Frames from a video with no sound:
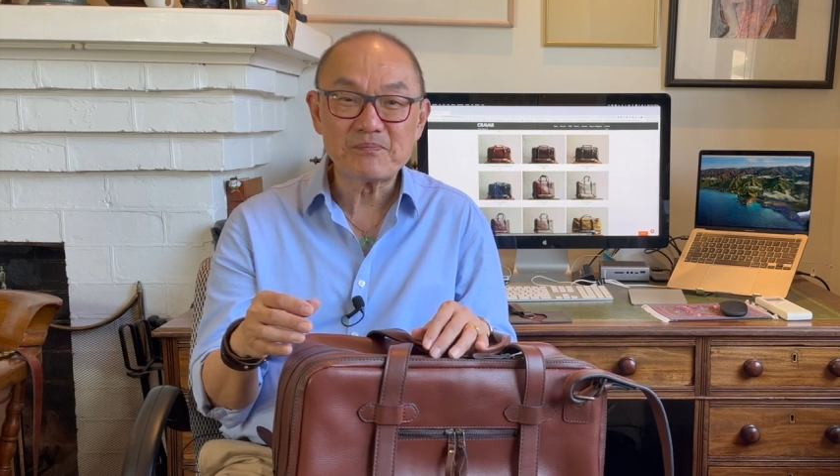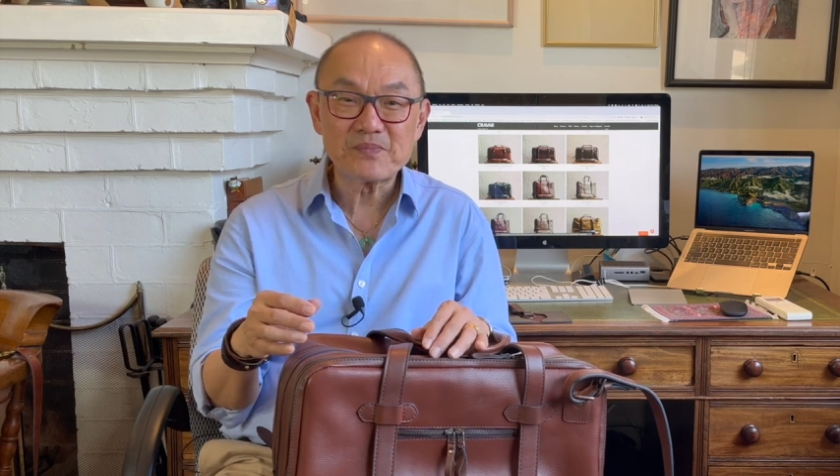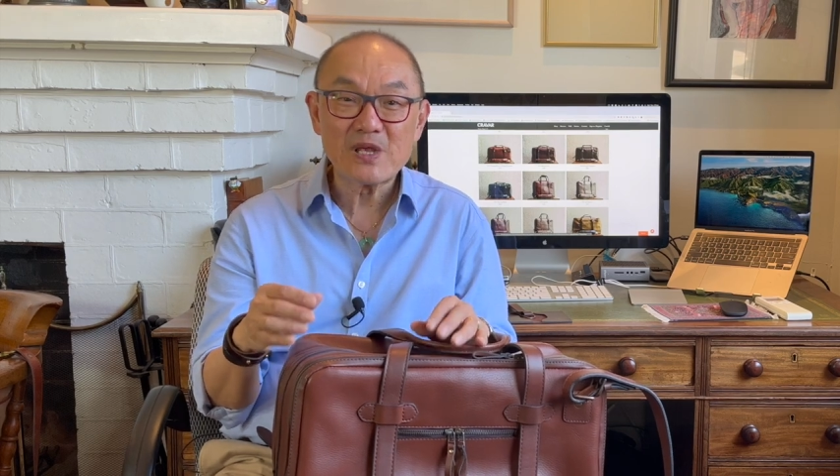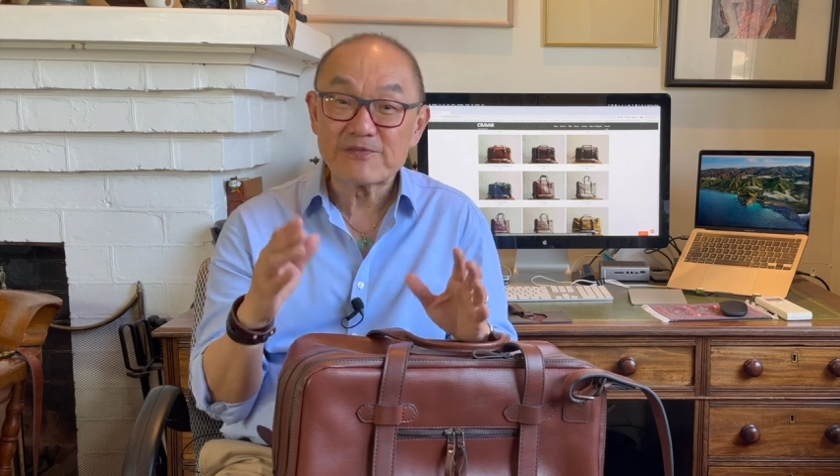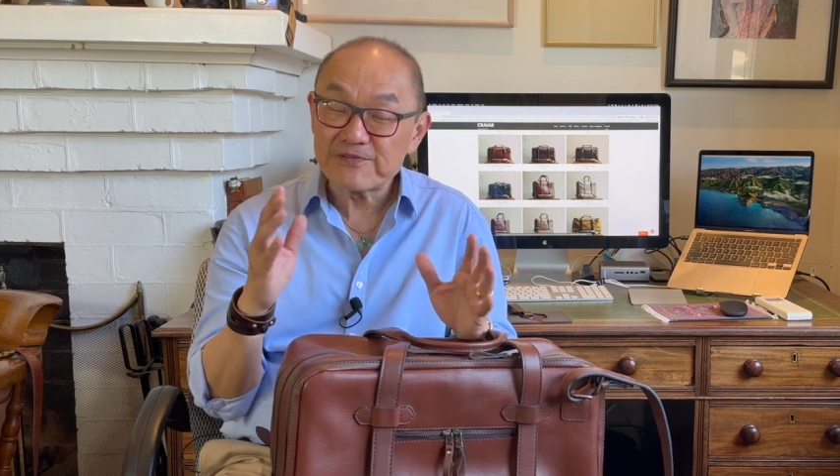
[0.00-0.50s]

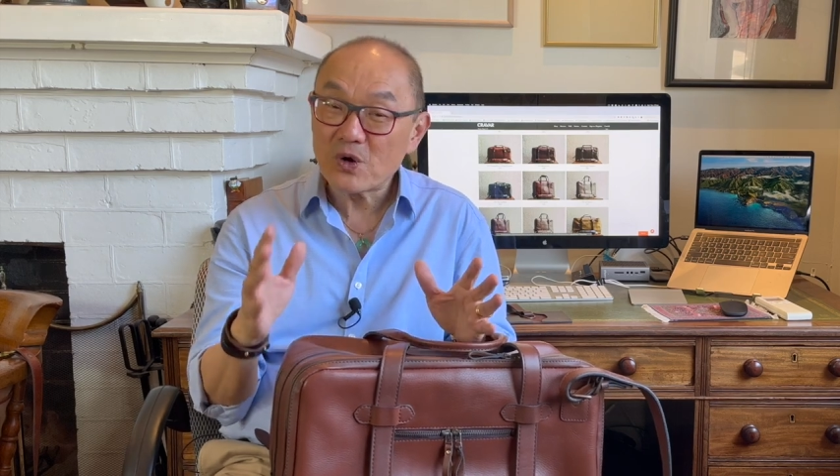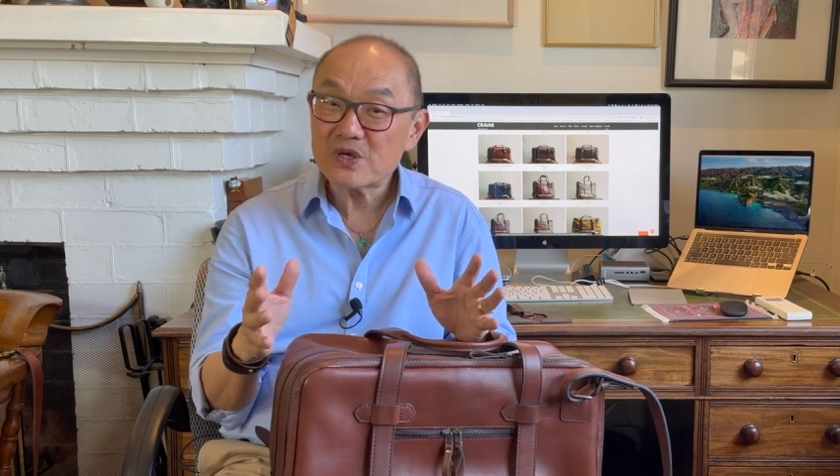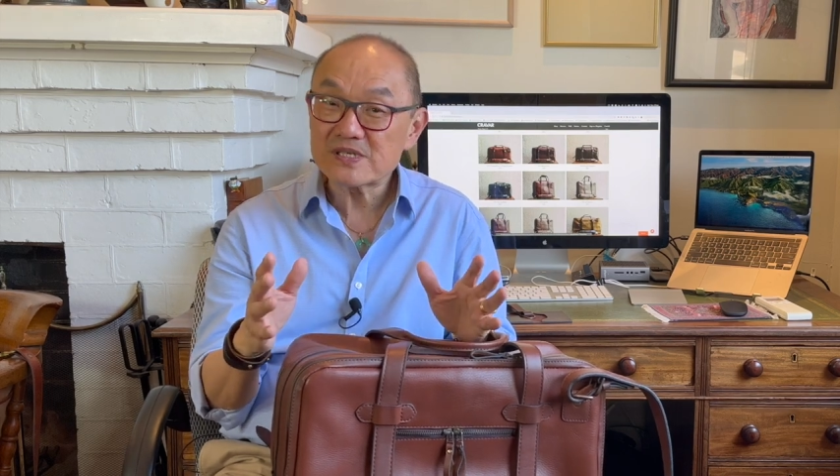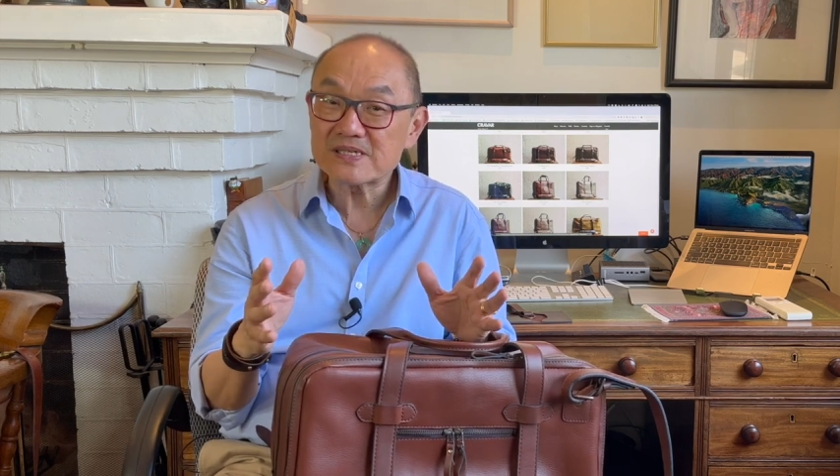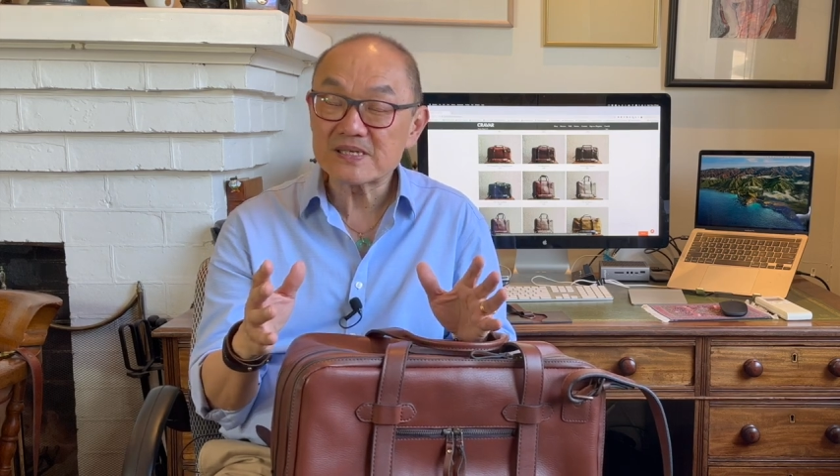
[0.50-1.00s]
He
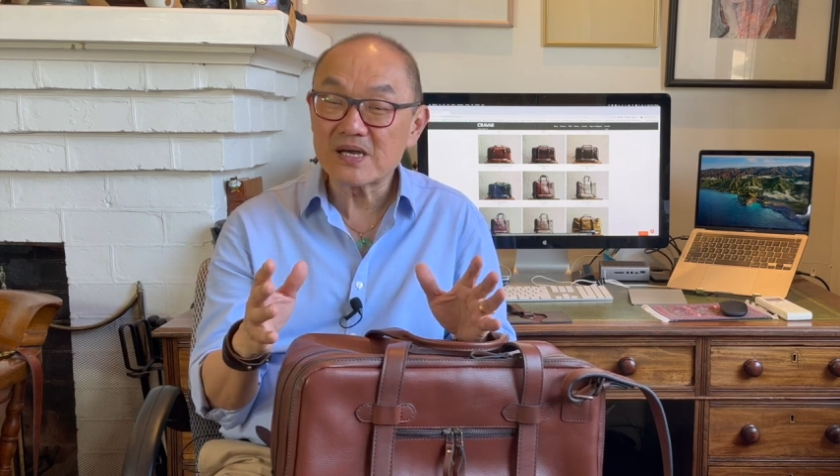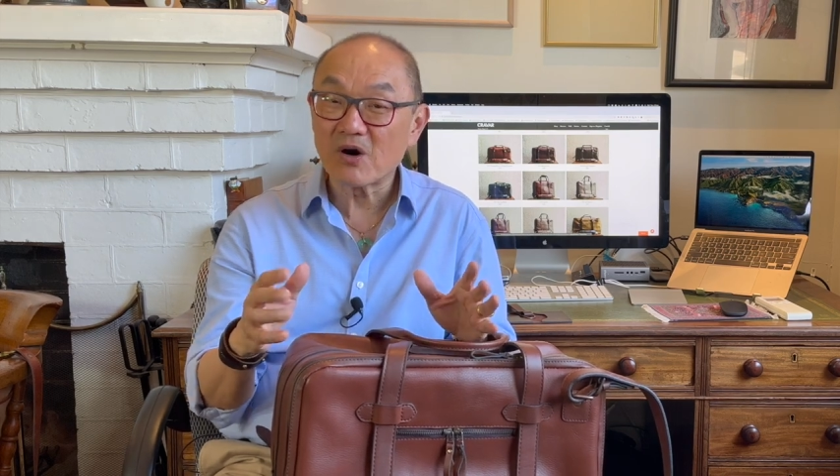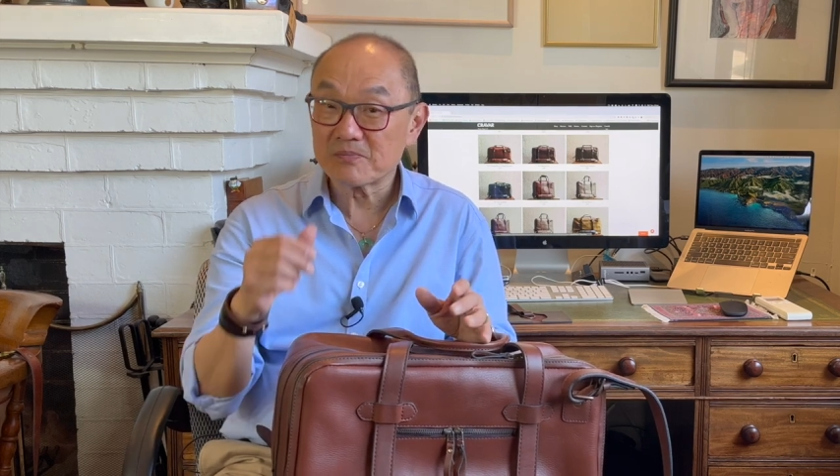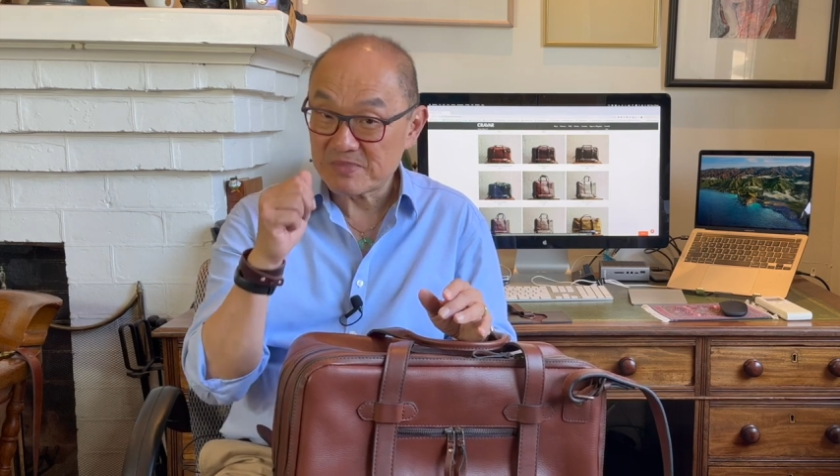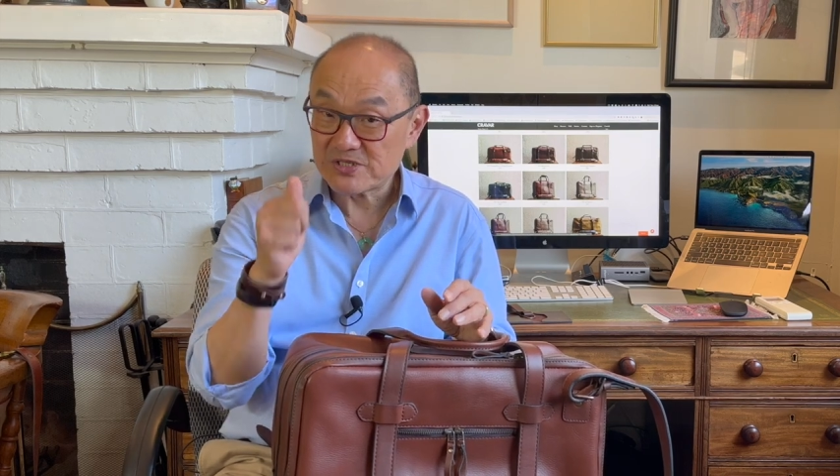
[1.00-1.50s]
focused
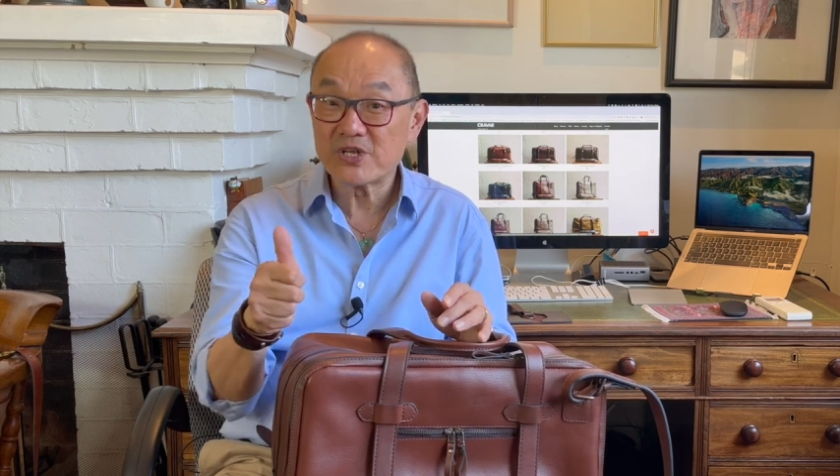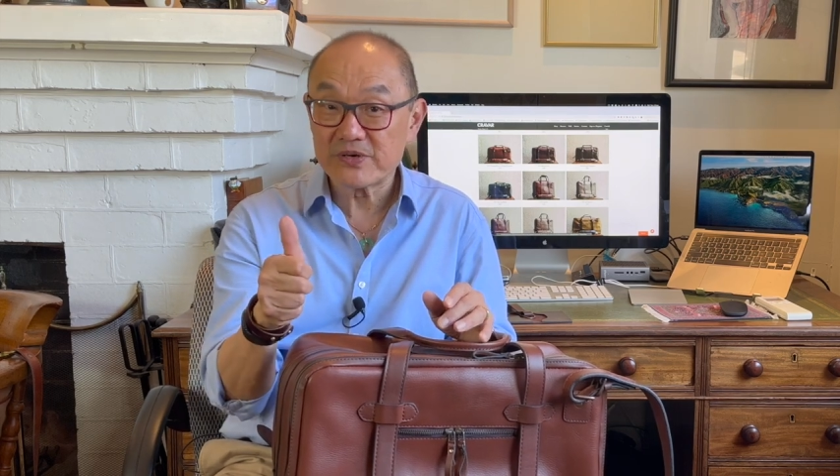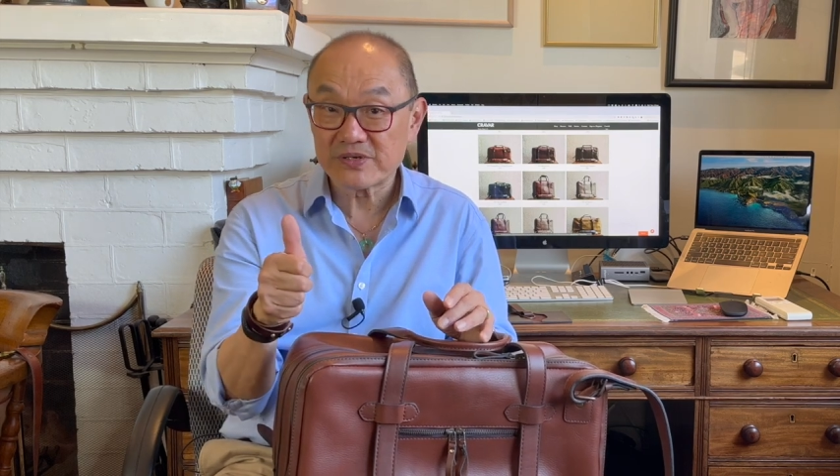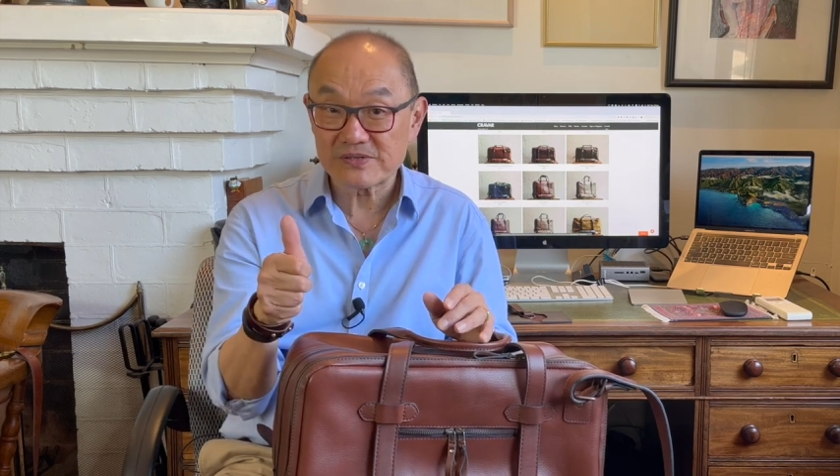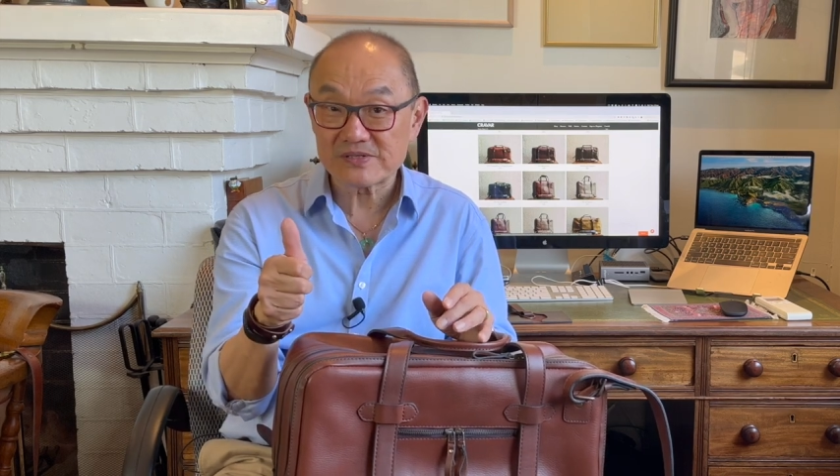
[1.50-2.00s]
on
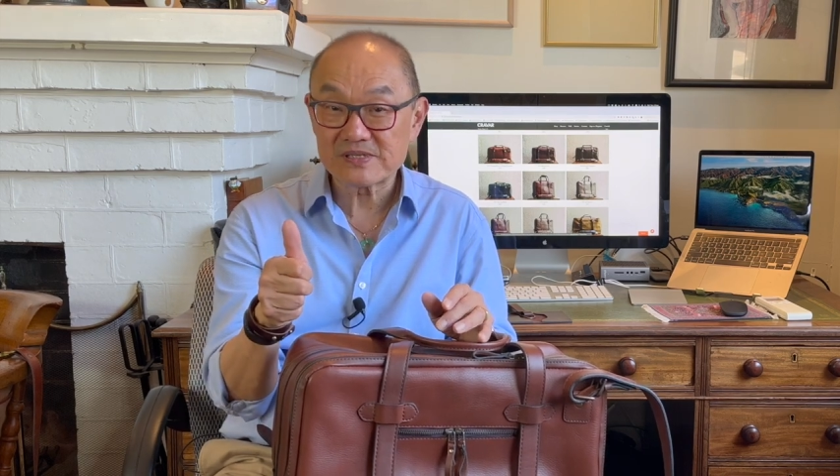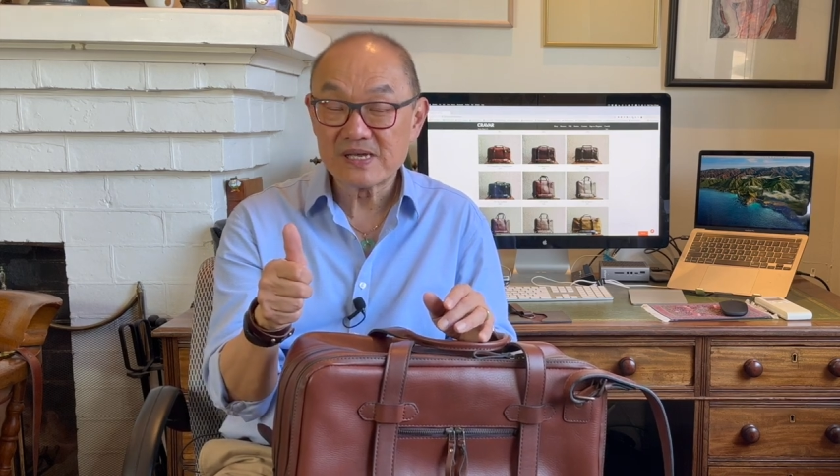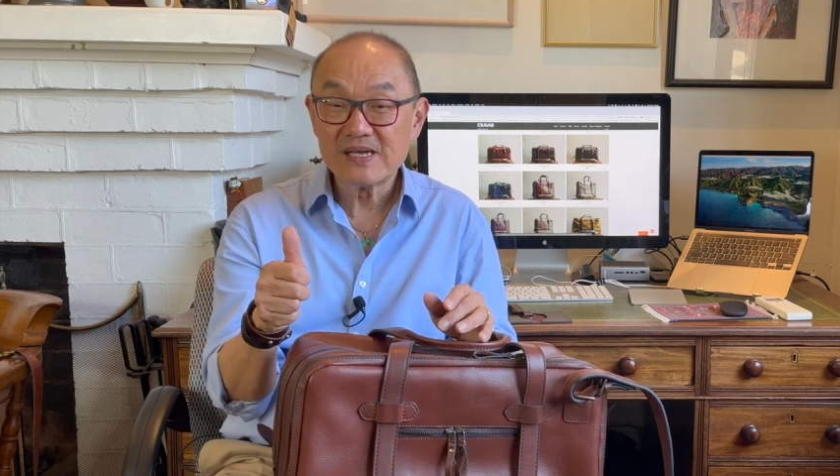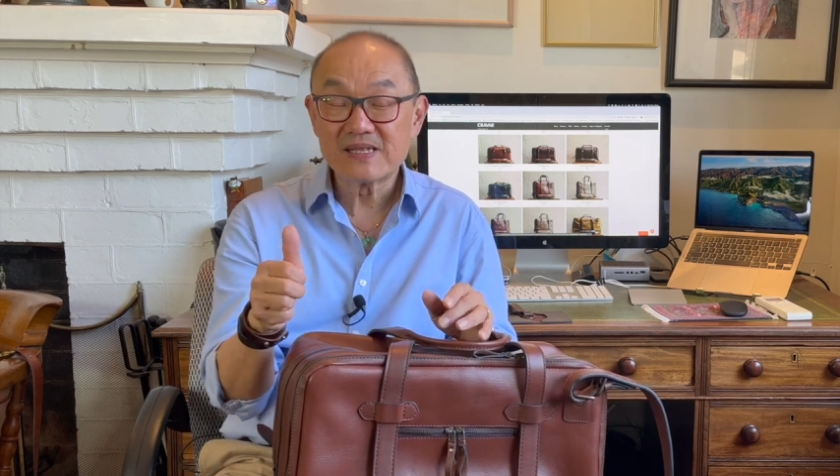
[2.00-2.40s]
materials,